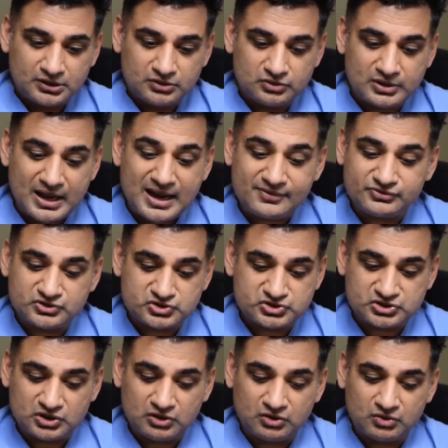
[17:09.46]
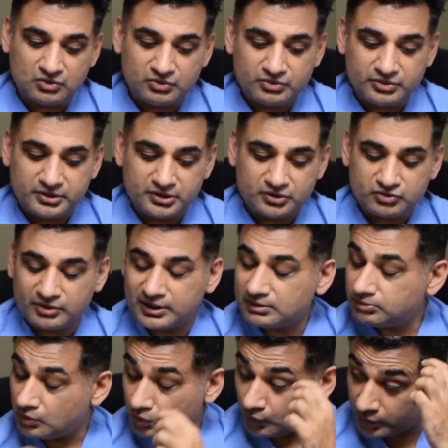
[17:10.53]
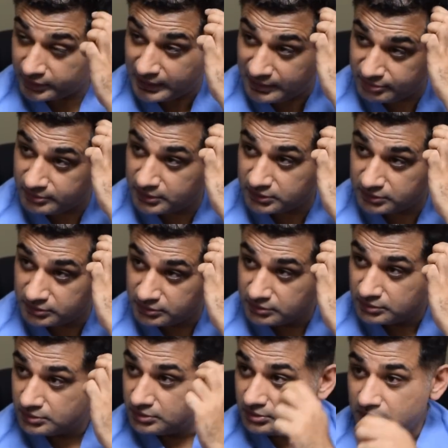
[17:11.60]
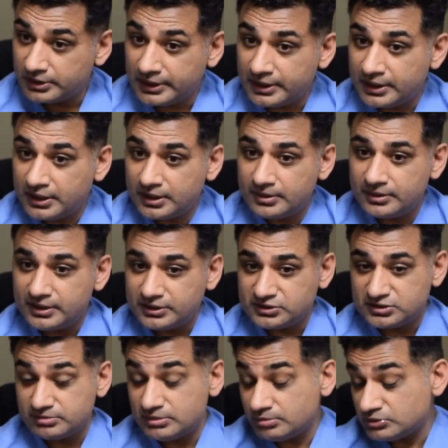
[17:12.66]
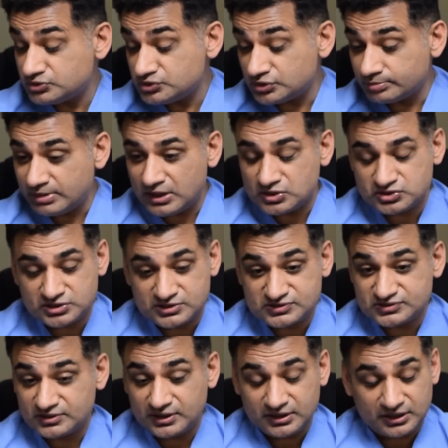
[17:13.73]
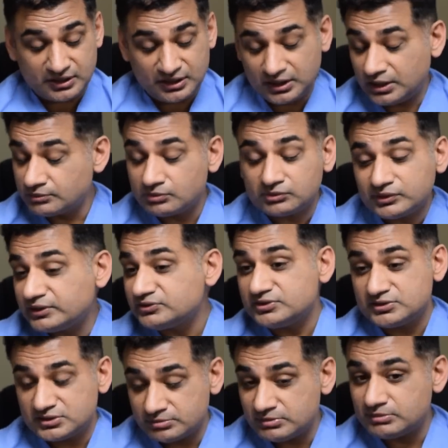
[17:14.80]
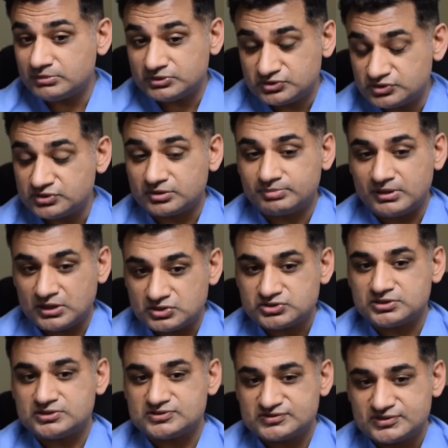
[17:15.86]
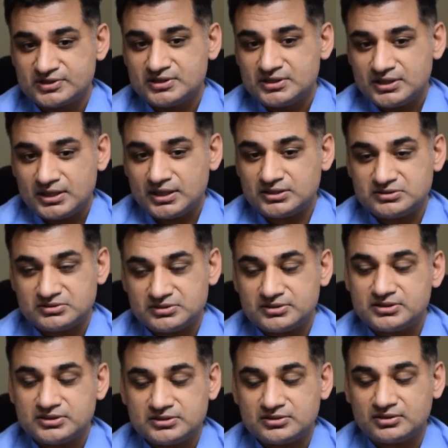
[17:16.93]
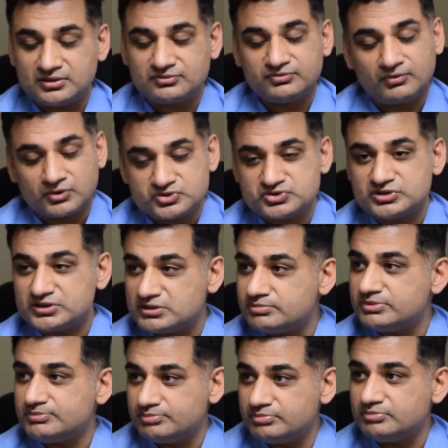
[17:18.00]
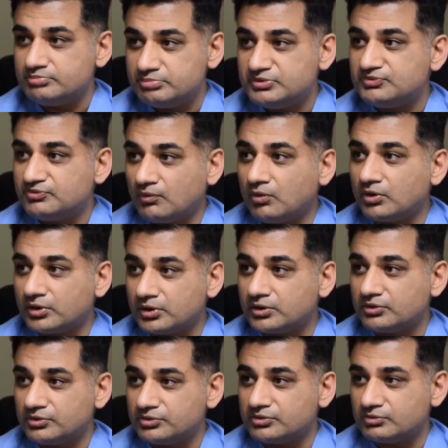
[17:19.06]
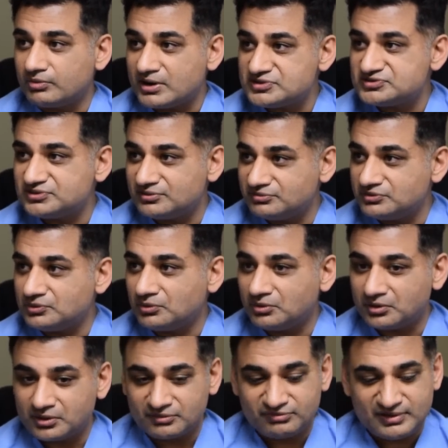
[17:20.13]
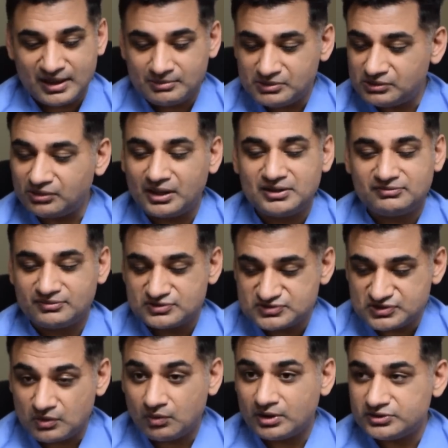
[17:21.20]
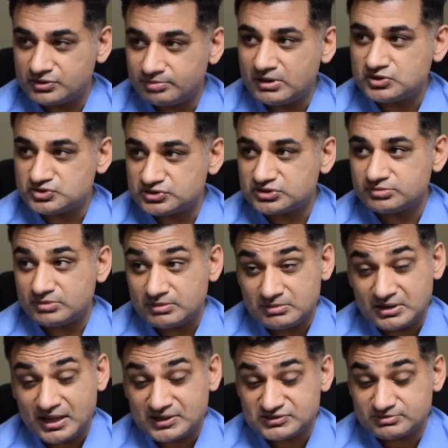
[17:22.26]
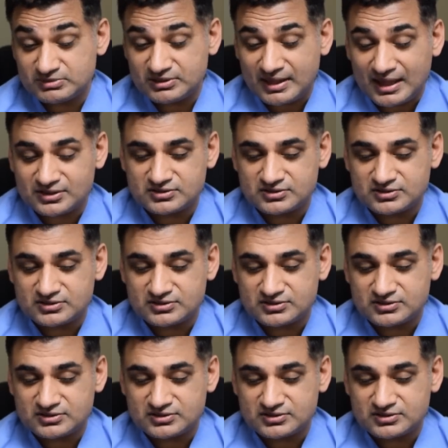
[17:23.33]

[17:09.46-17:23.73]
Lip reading: you have to show incredible work ethic. And commitment to your patients, unrelenting commitment to your patients, and unfortunately before the rest of your family life and so on, your patient commitment has to be